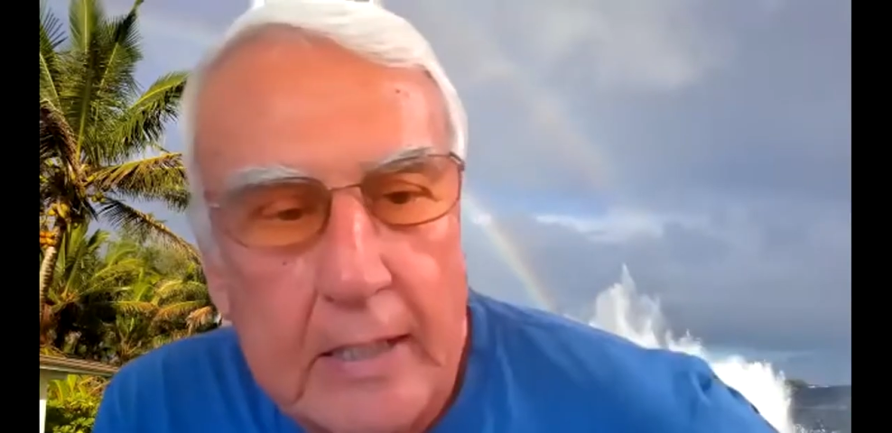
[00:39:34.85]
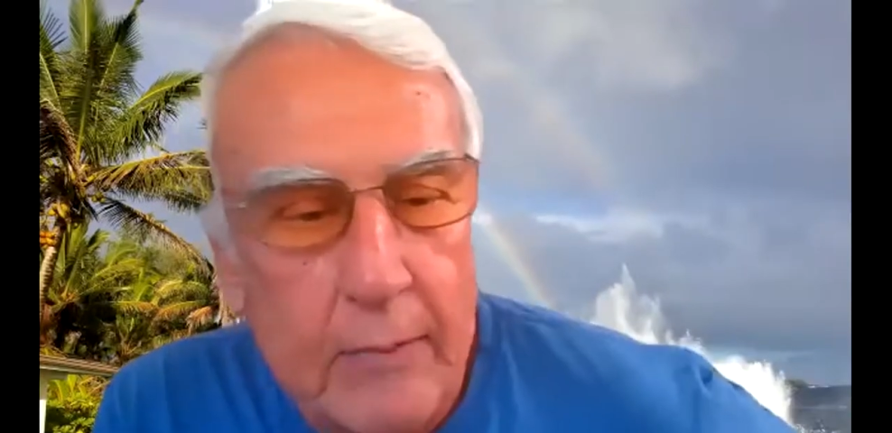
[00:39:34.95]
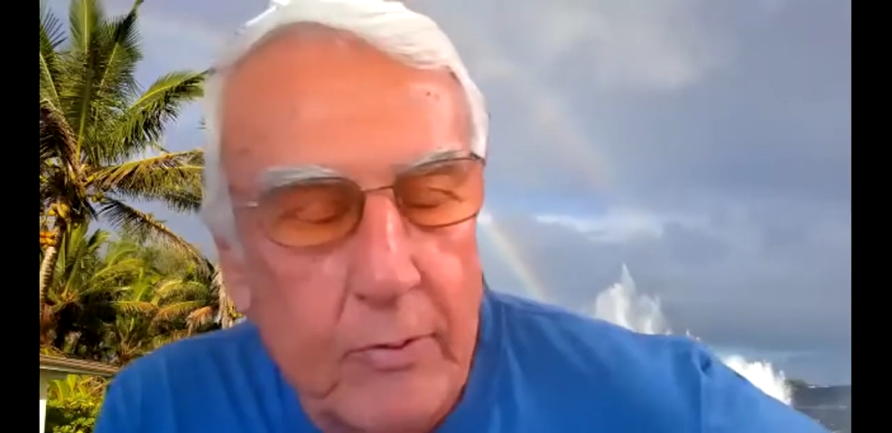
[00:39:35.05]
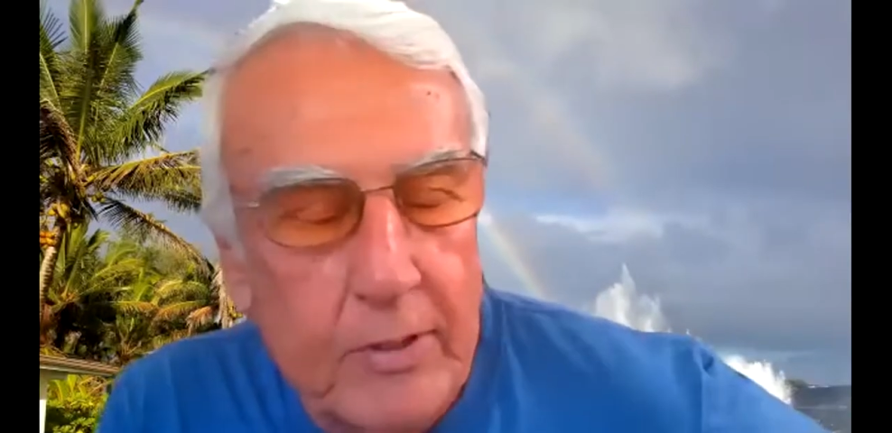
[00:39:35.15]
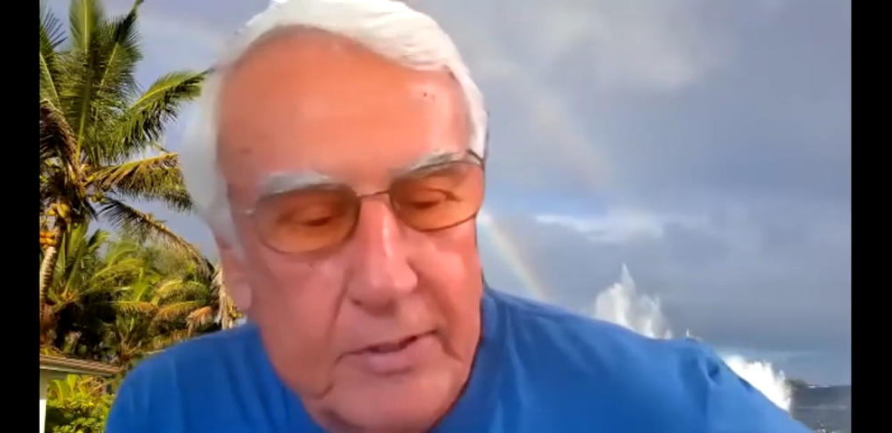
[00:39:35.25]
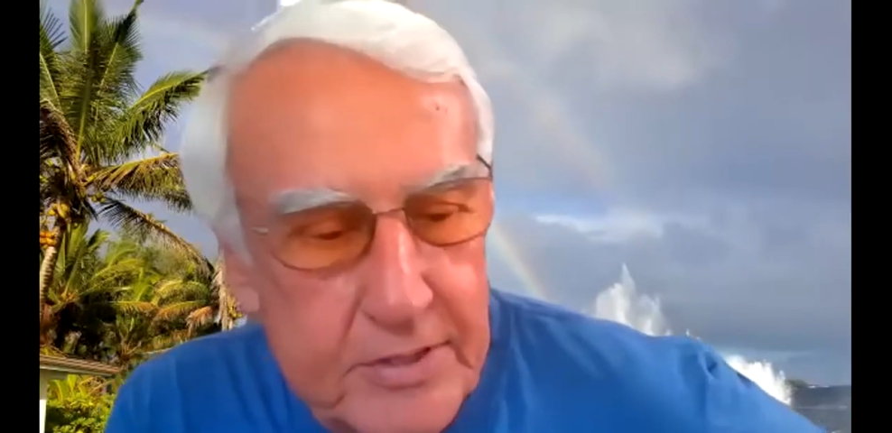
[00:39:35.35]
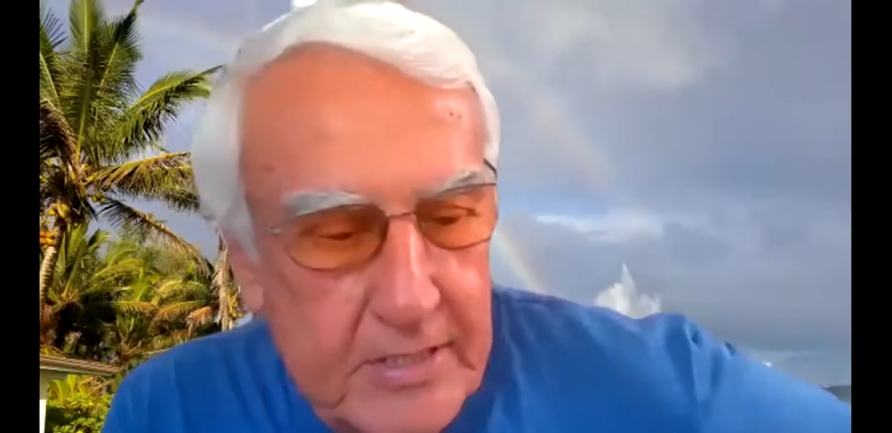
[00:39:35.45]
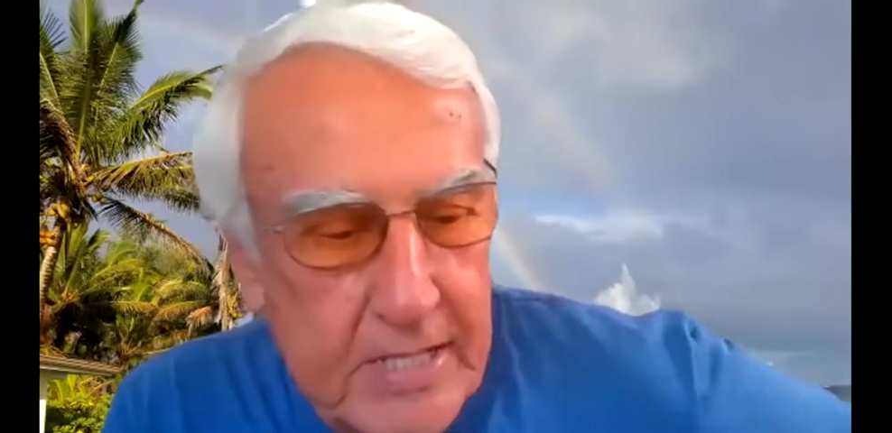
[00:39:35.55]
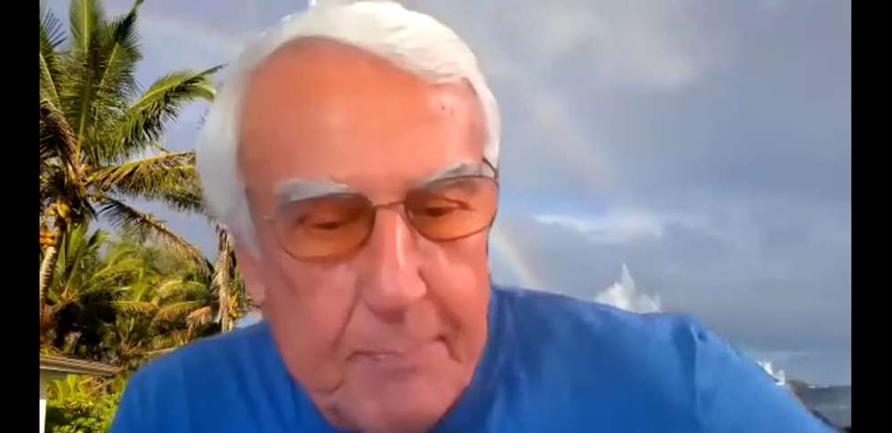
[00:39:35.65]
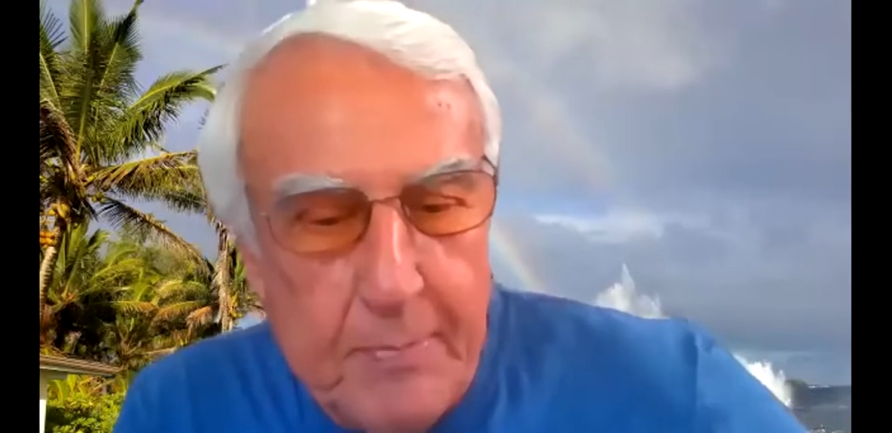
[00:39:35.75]
I want to just
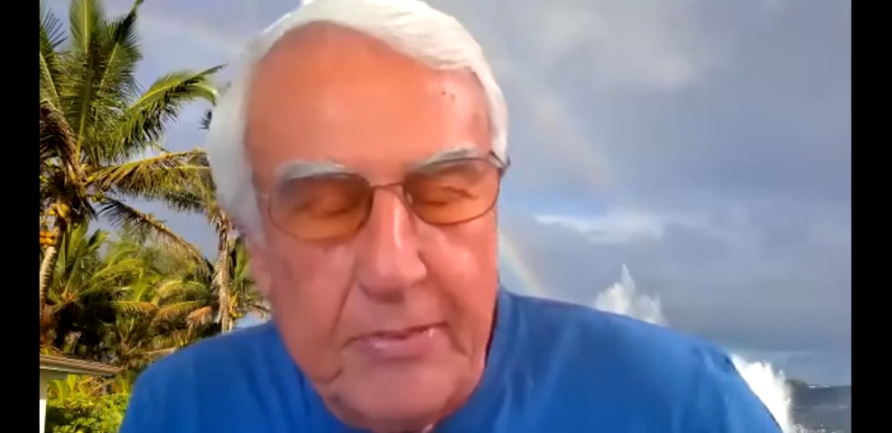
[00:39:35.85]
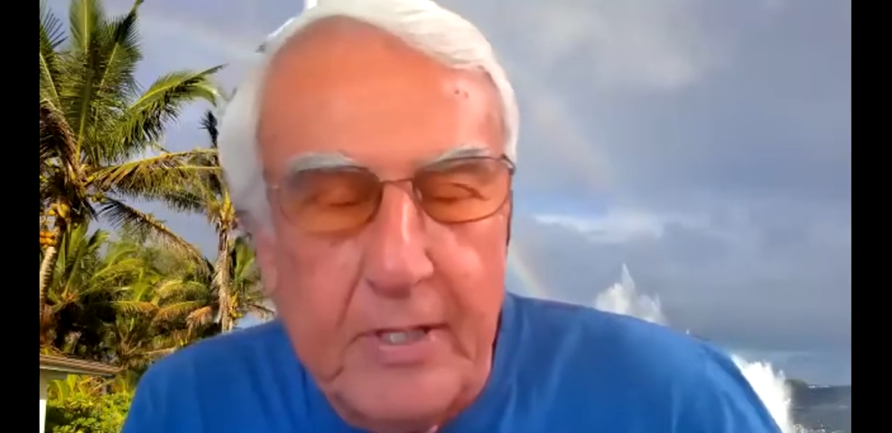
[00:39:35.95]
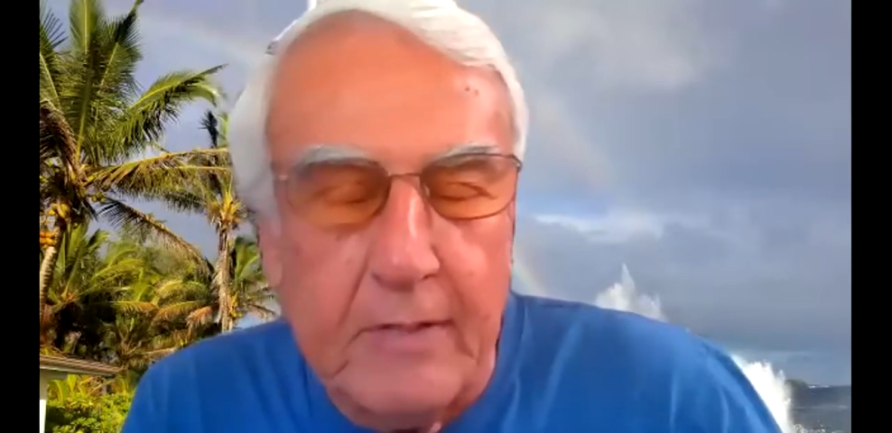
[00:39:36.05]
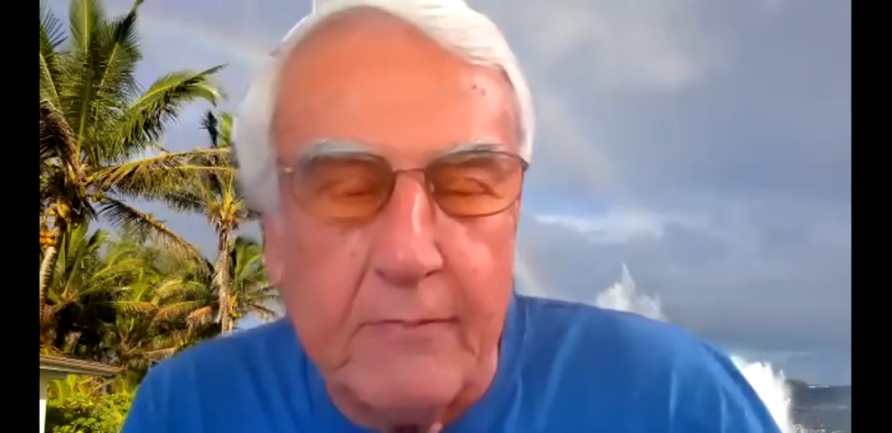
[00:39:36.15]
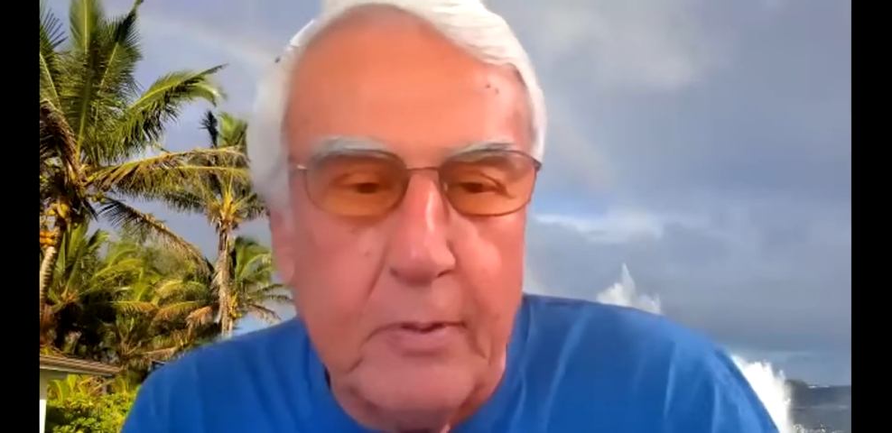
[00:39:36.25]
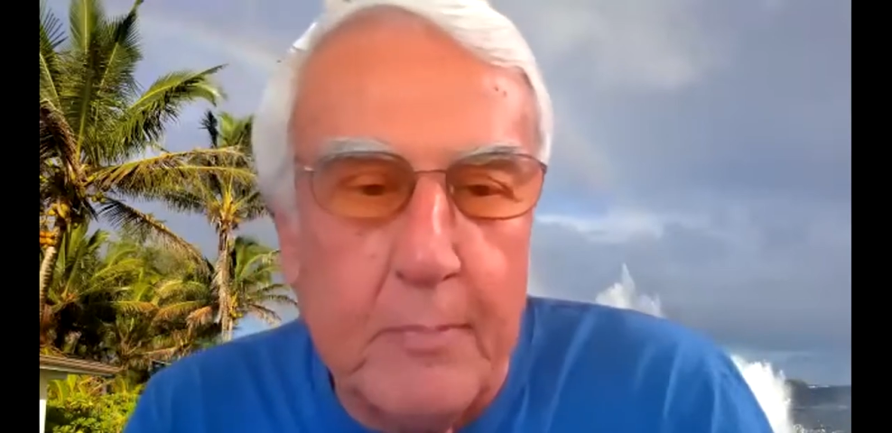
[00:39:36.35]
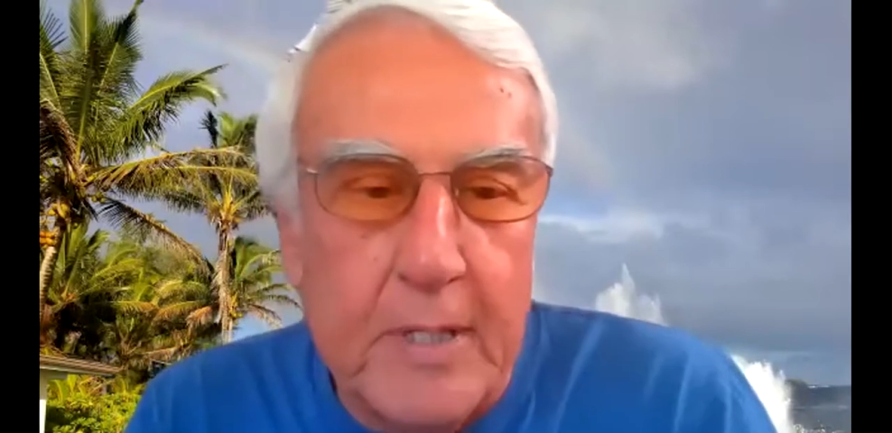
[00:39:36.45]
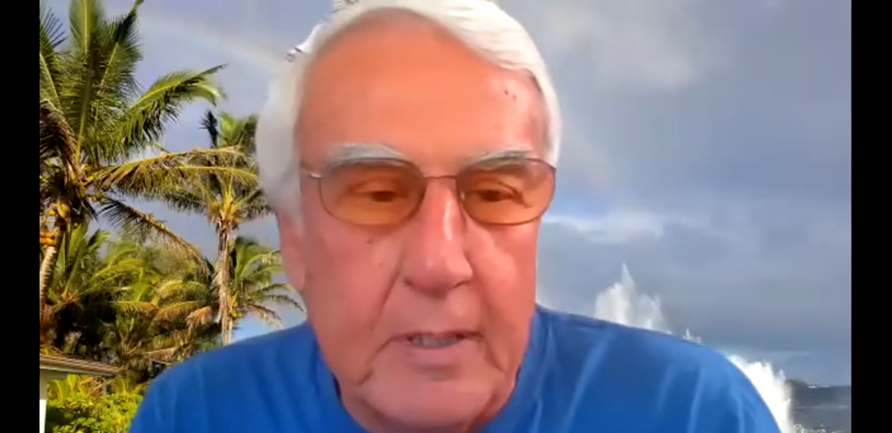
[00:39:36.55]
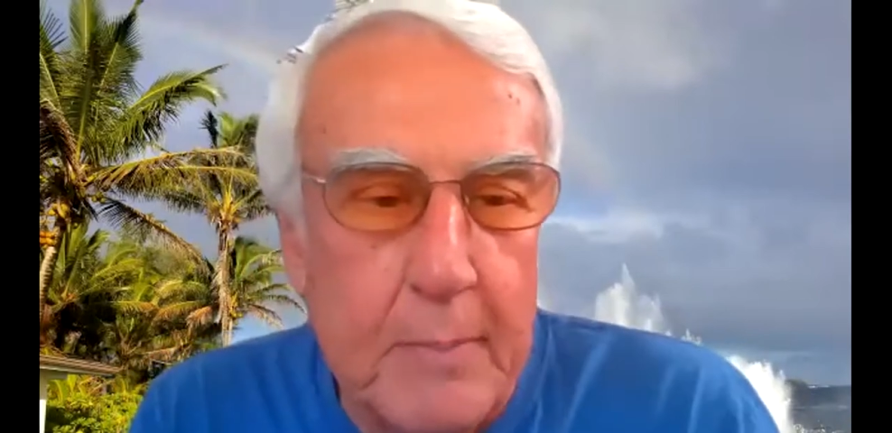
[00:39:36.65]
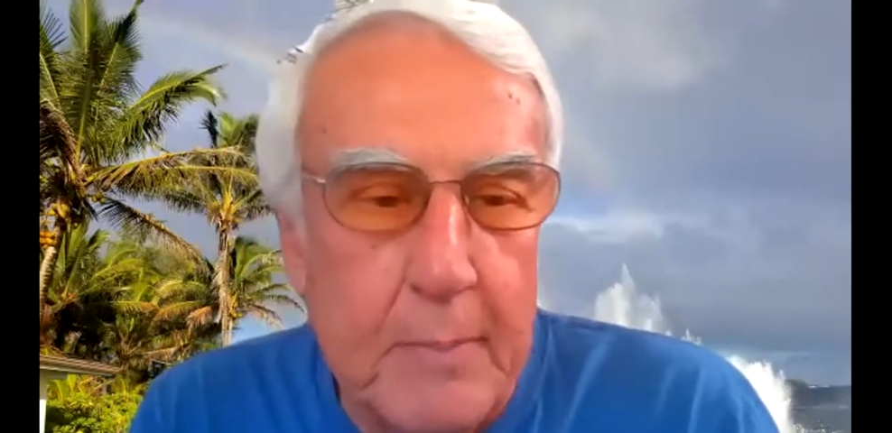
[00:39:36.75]
stop and think for a
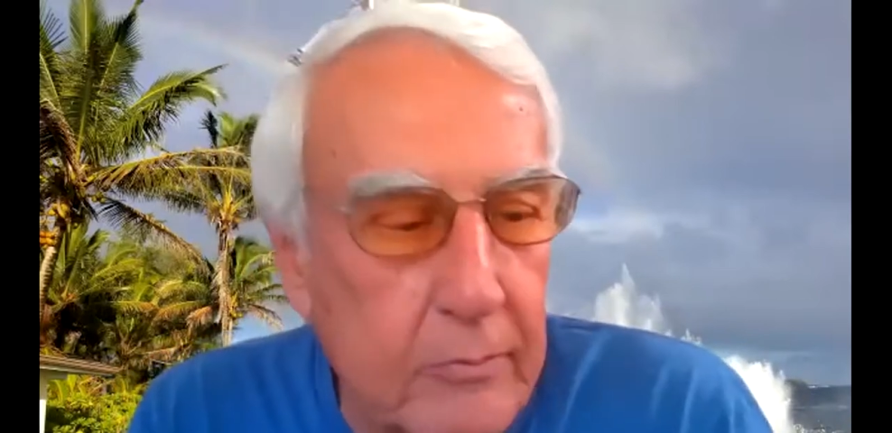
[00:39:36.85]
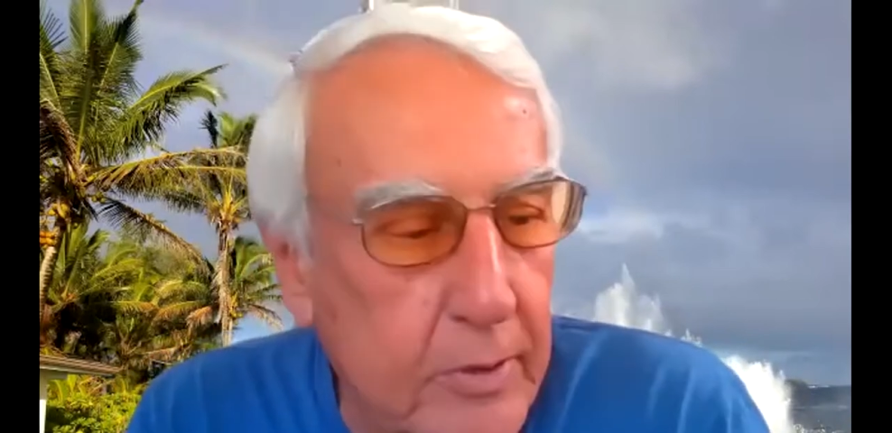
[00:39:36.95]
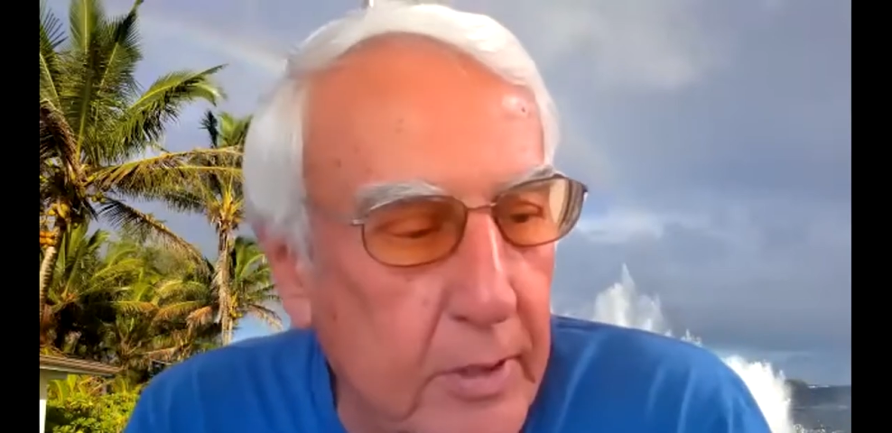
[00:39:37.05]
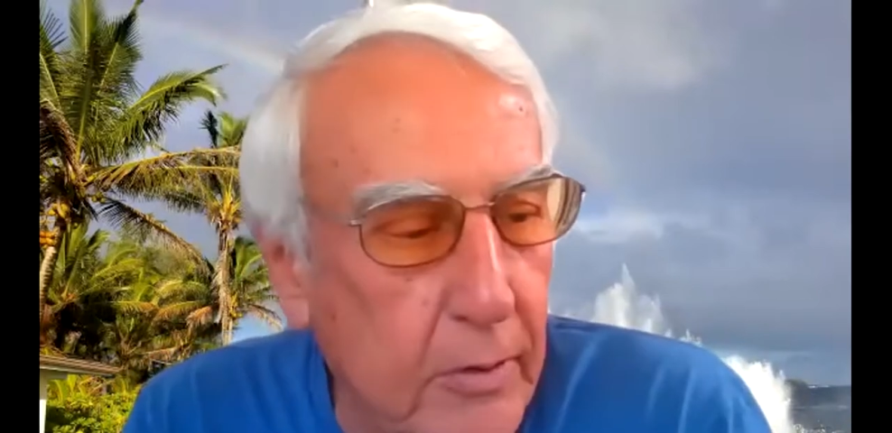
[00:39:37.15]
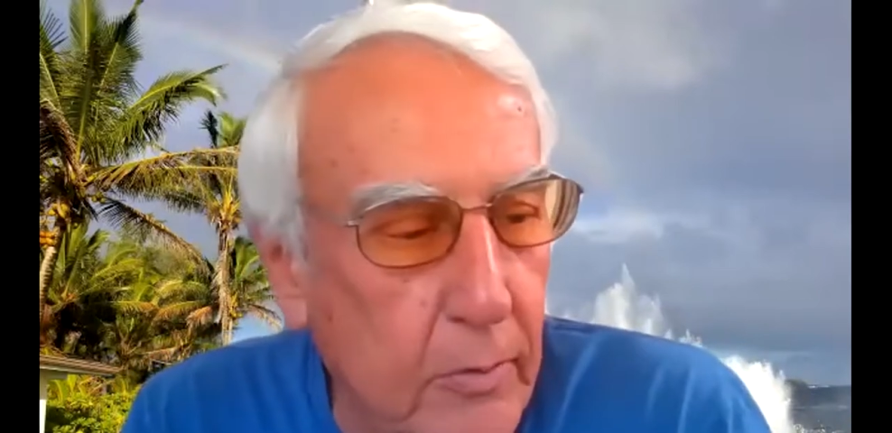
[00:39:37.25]
minute about,